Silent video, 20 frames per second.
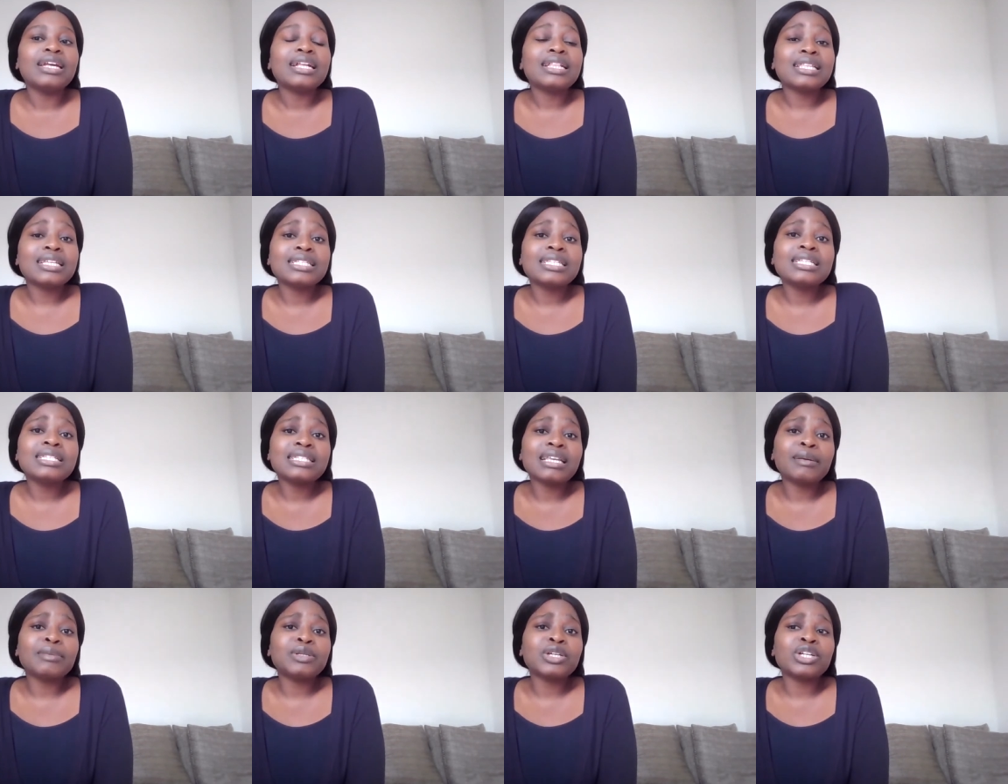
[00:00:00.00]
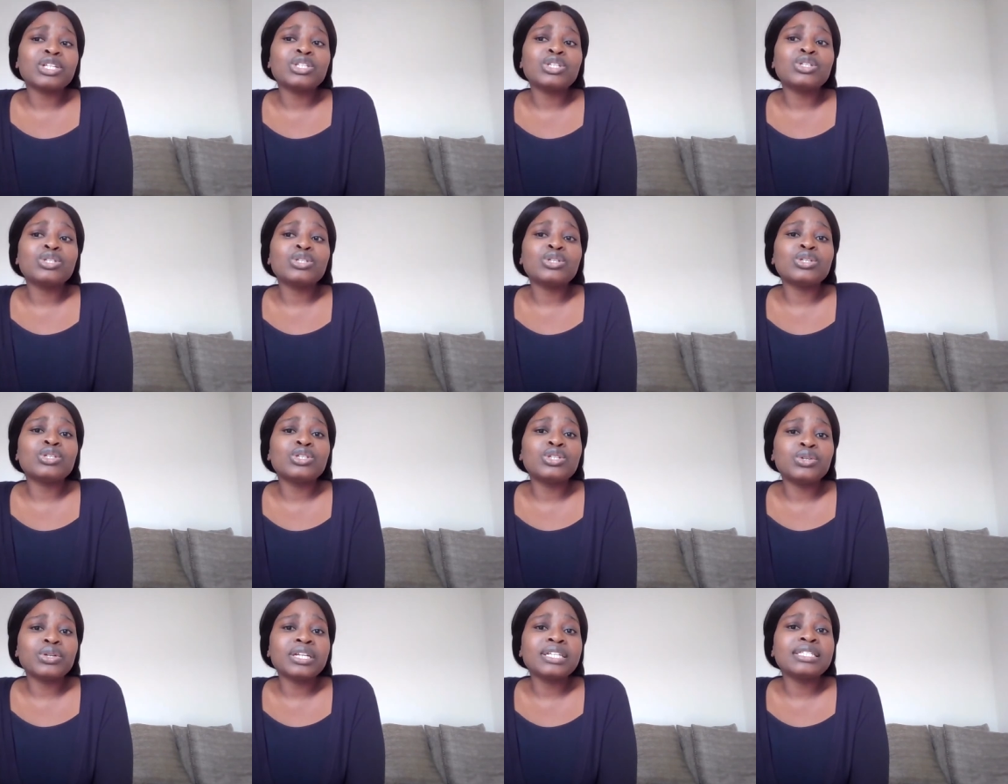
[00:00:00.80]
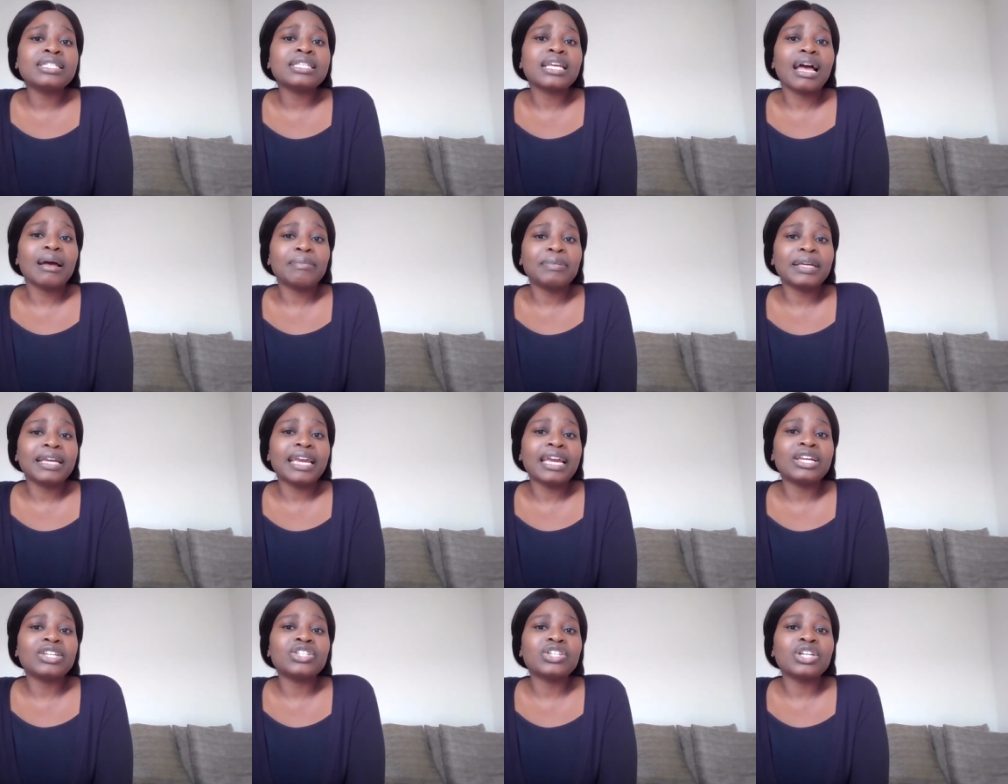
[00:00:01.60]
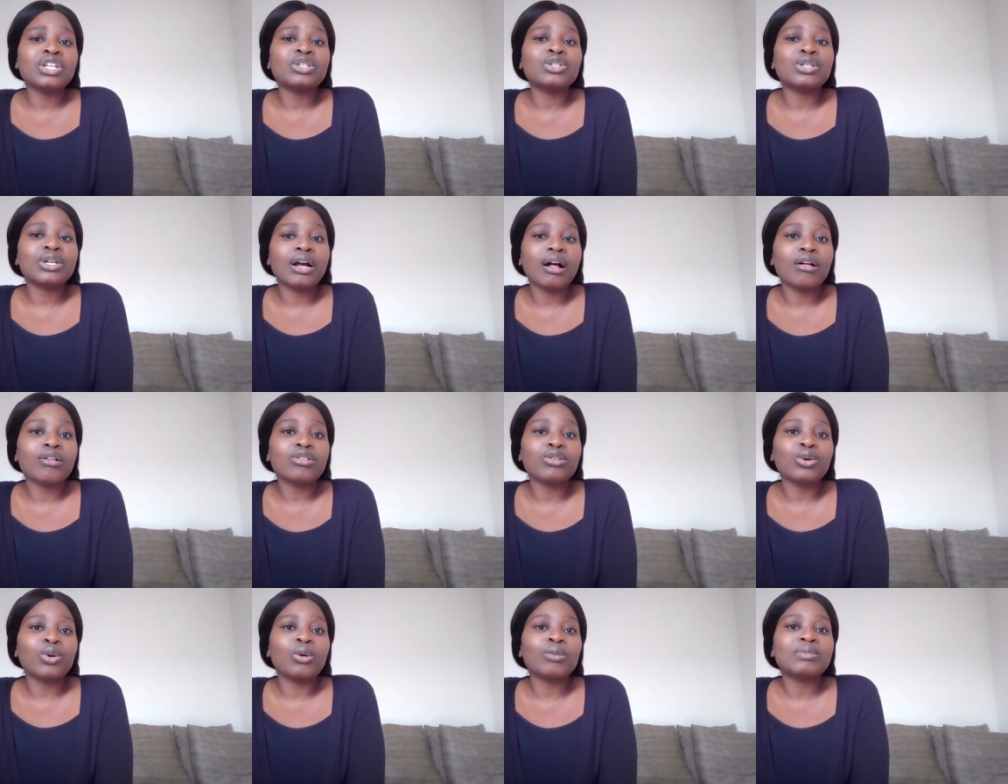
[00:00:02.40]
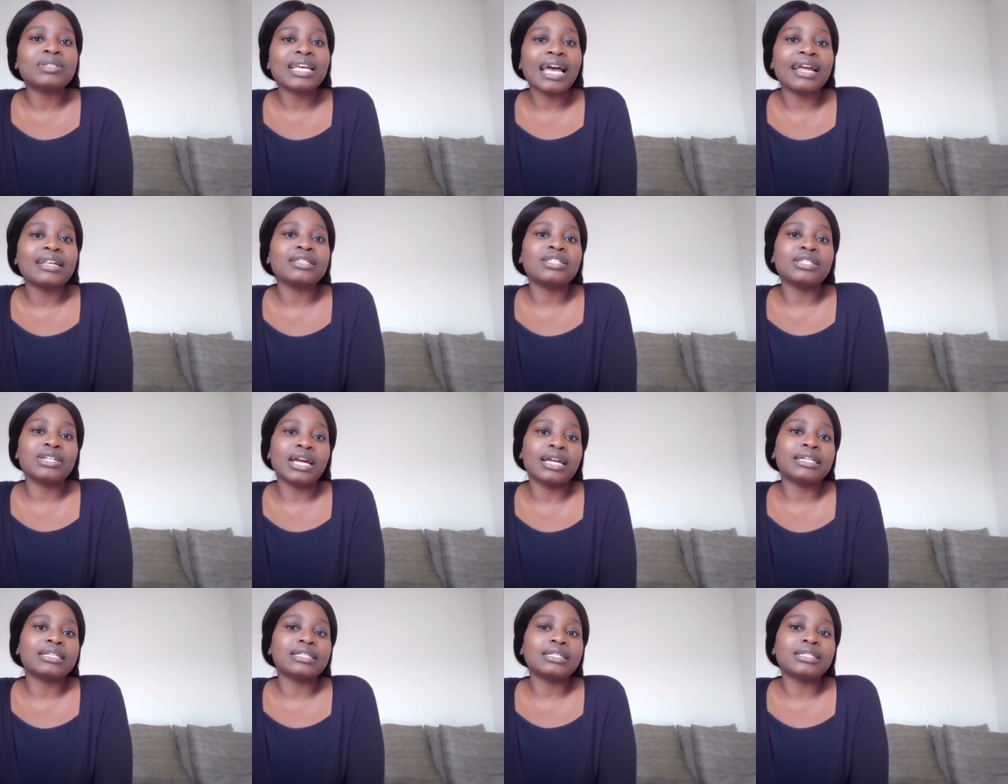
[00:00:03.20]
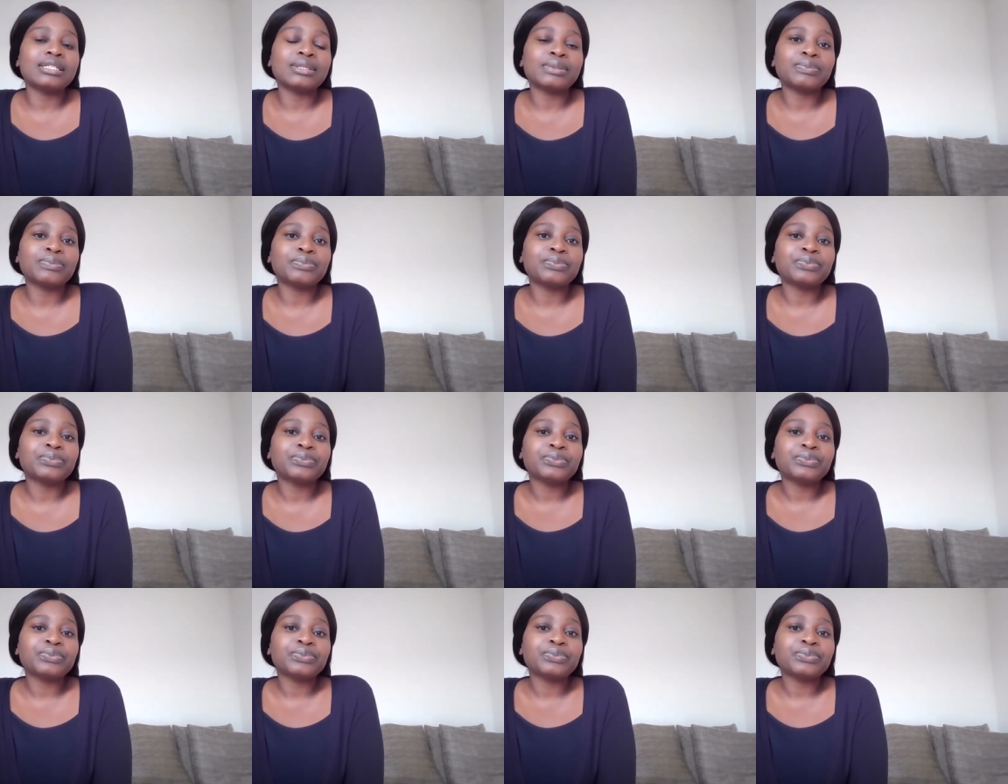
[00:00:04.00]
This is subject to strict application to health norms and standards.